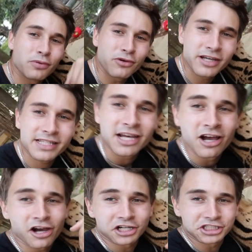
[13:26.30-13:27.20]
boys
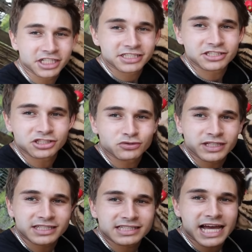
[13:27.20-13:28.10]
are just the
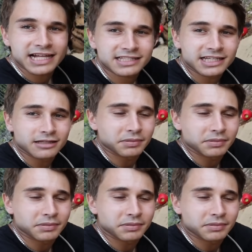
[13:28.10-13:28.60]
sweetest cats in the